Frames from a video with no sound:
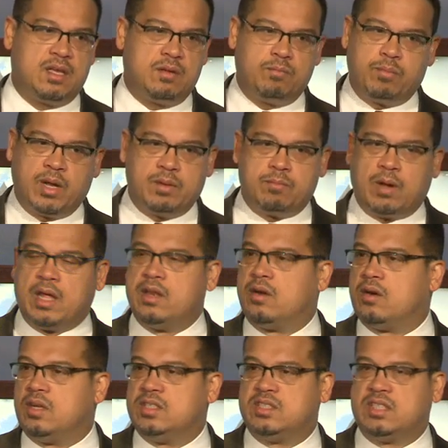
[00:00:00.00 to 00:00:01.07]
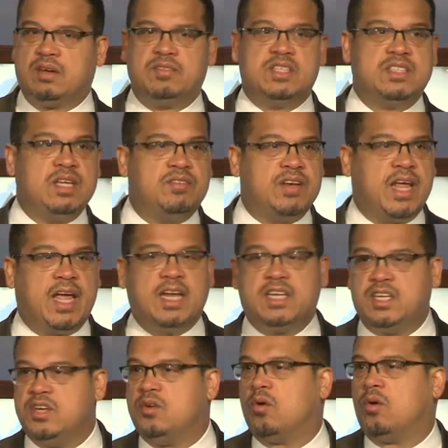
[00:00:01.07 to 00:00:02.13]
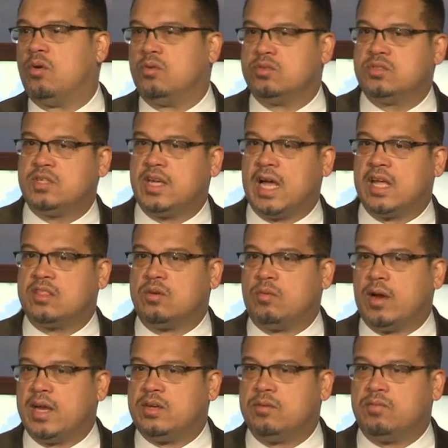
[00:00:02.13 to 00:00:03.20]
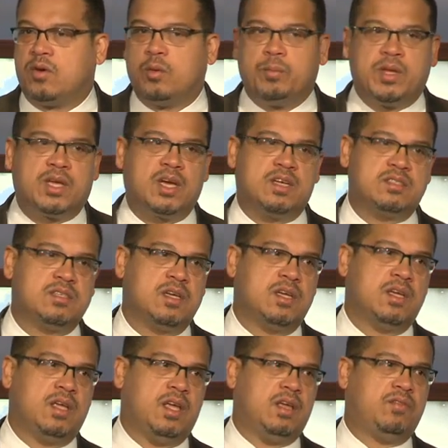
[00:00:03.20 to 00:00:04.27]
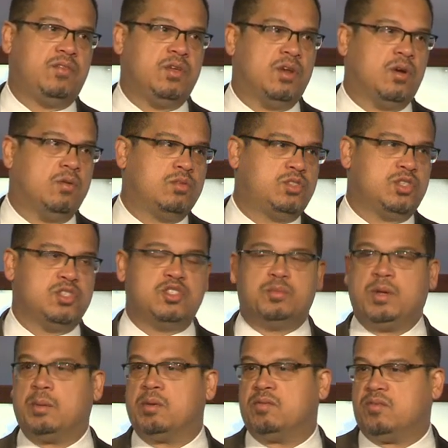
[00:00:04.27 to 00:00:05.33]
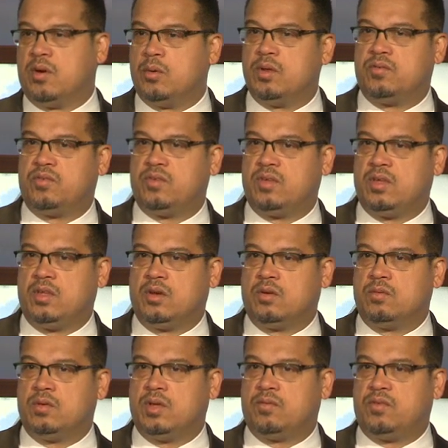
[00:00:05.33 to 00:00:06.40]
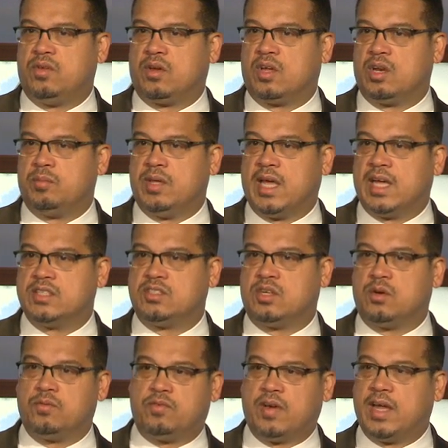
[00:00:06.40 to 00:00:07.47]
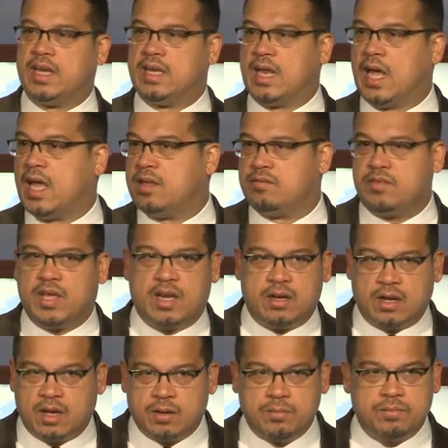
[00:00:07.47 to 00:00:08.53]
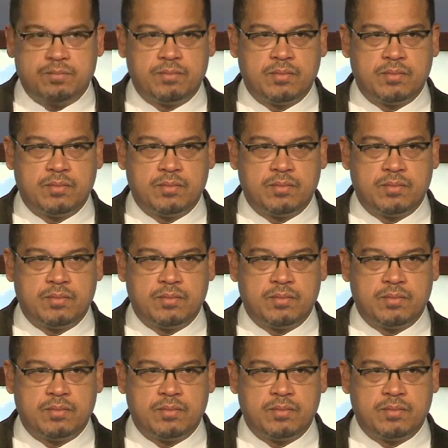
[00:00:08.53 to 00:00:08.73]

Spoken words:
But by the early 70s, even 18-year-olds got the right to vote, because shouldn't you be able to vote if you're going to be asked to go fight and die in Vietnam?